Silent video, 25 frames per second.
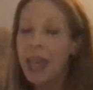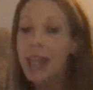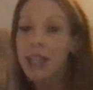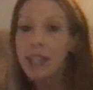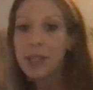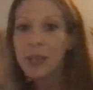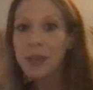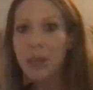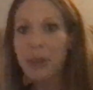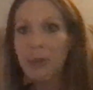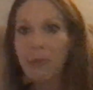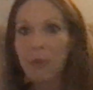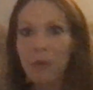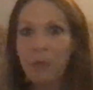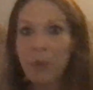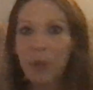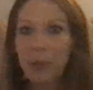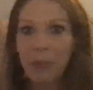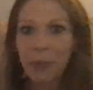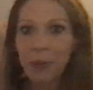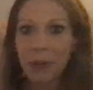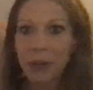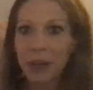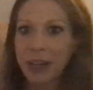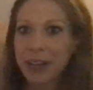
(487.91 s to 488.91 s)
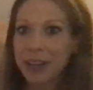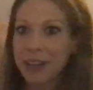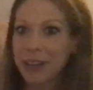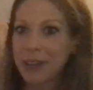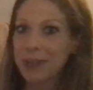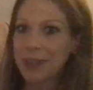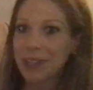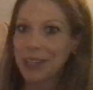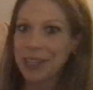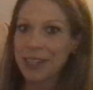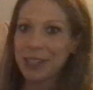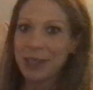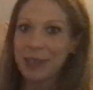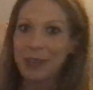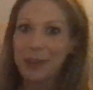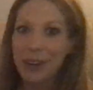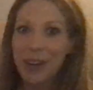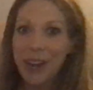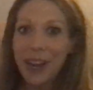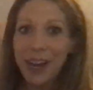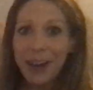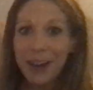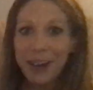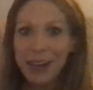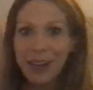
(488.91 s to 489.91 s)
So then when we plug those into our
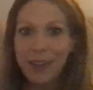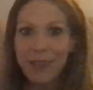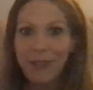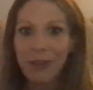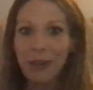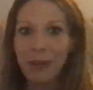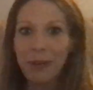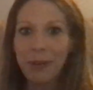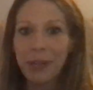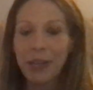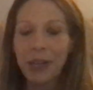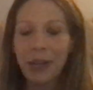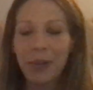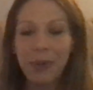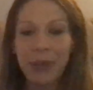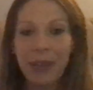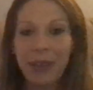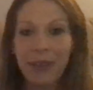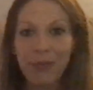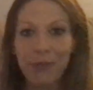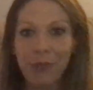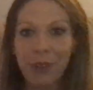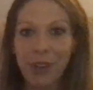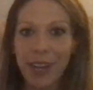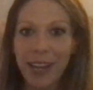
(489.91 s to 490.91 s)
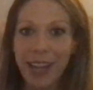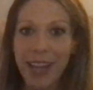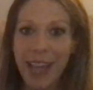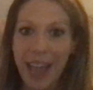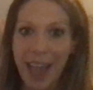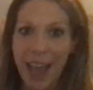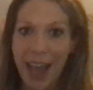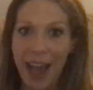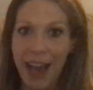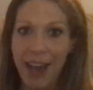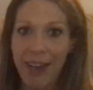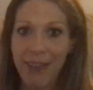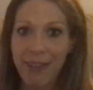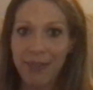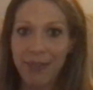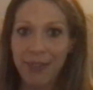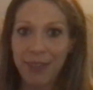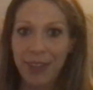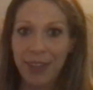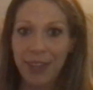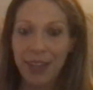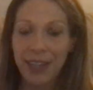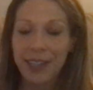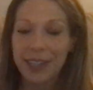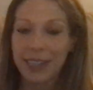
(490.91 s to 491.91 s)
area formula, we have 1/2
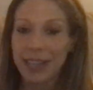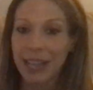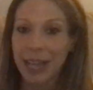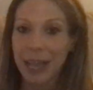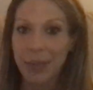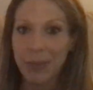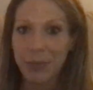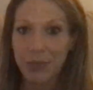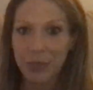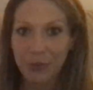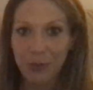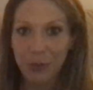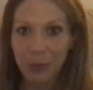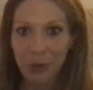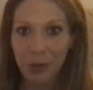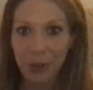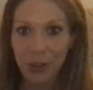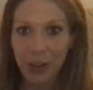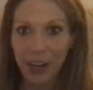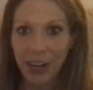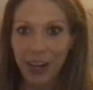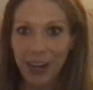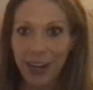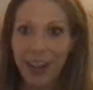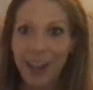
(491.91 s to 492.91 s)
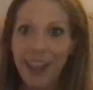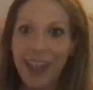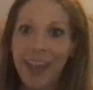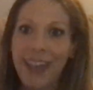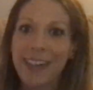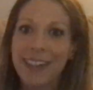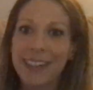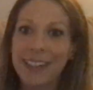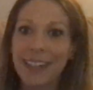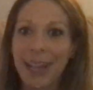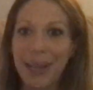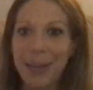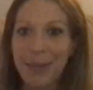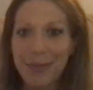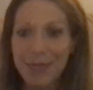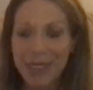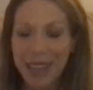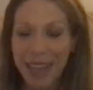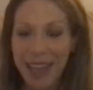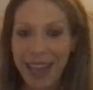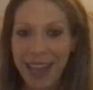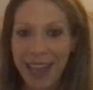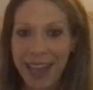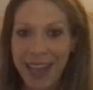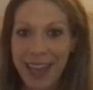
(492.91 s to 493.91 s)
times 4 times
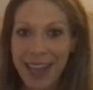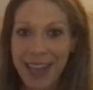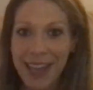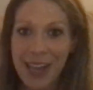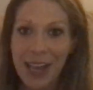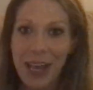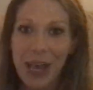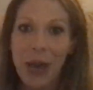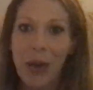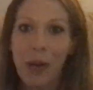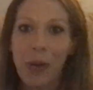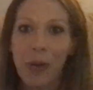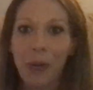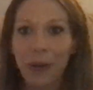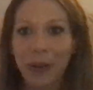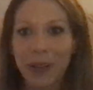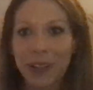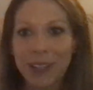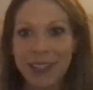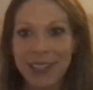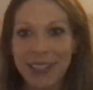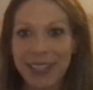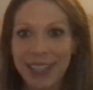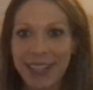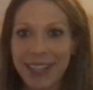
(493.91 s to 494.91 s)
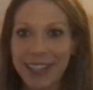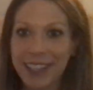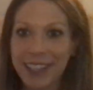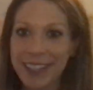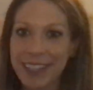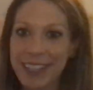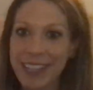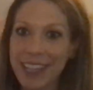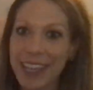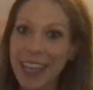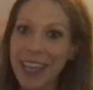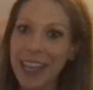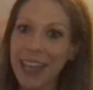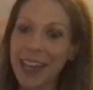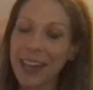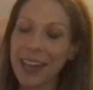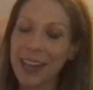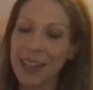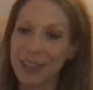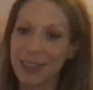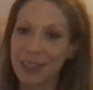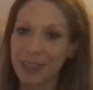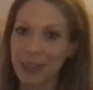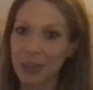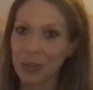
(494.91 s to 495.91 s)
8, or
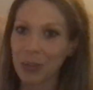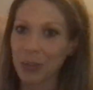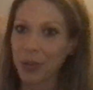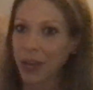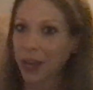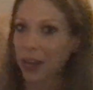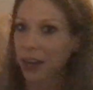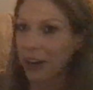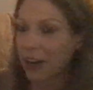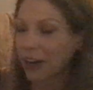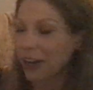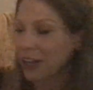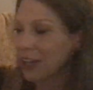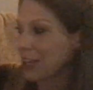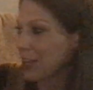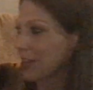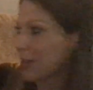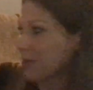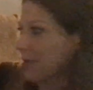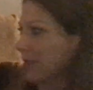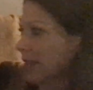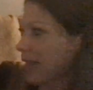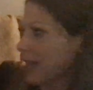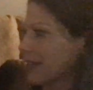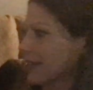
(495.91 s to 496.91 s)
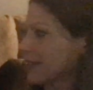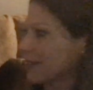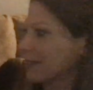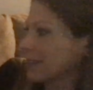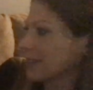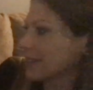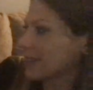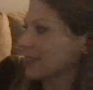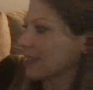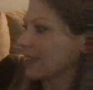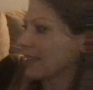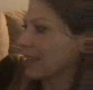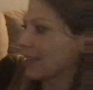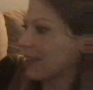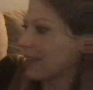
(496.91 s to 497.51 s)
16 square units.